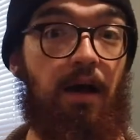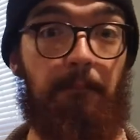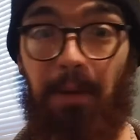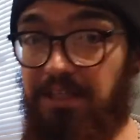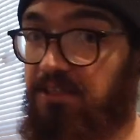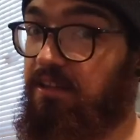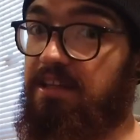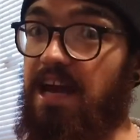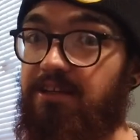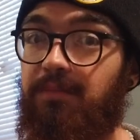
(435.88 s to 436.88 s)
much to the
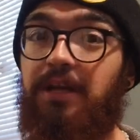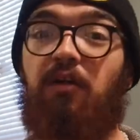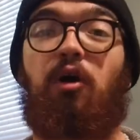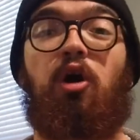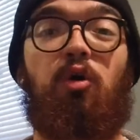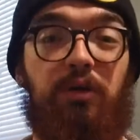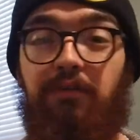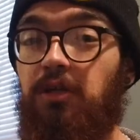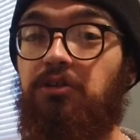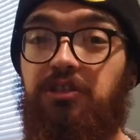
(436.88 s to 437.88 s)
detriment of our own
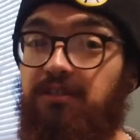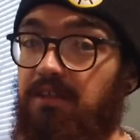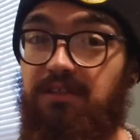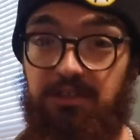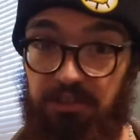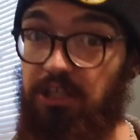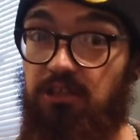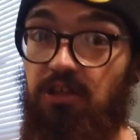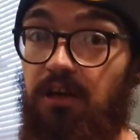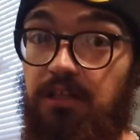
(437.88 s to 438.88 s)
evolution, because
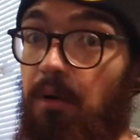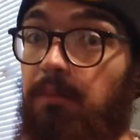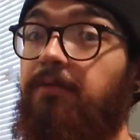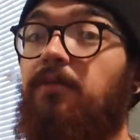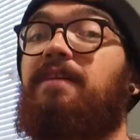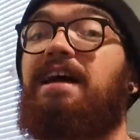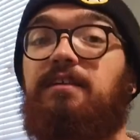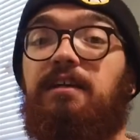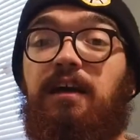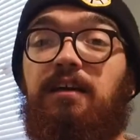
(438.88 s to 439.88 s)
chances are it's probably
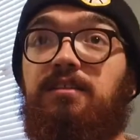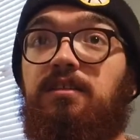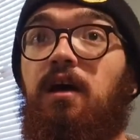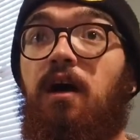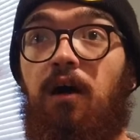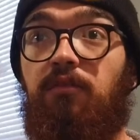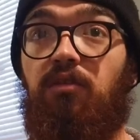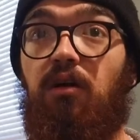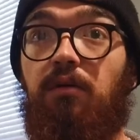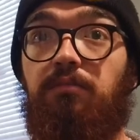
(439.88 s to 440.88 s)
preventing us
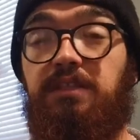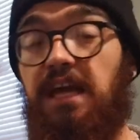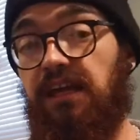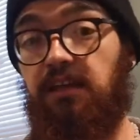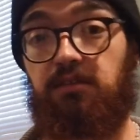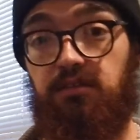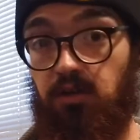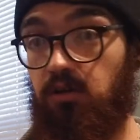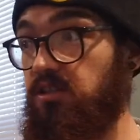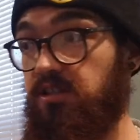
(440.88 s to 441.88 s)
from taking
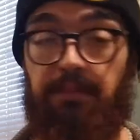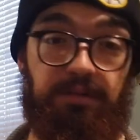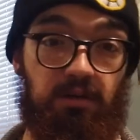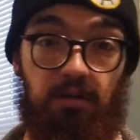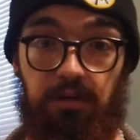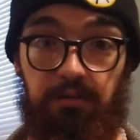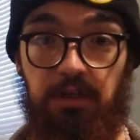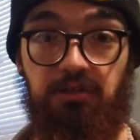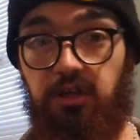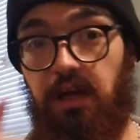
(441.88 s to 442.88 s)
certain steps in our own
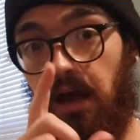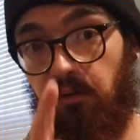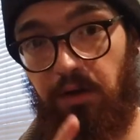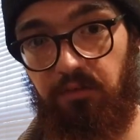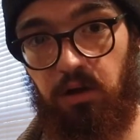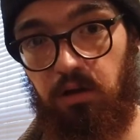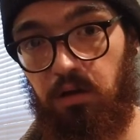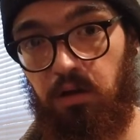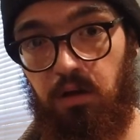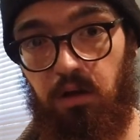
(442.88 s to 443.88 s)
evolution. However,
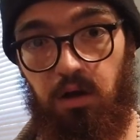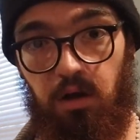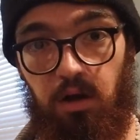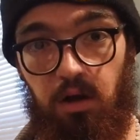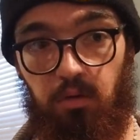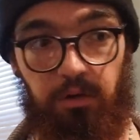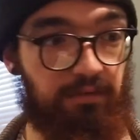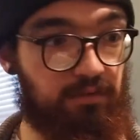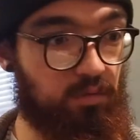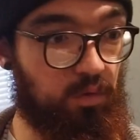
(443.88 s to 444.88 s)
we
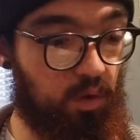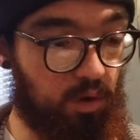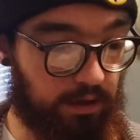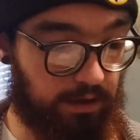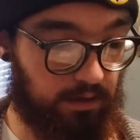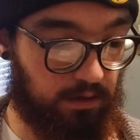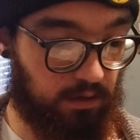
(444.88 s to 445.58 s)
have to look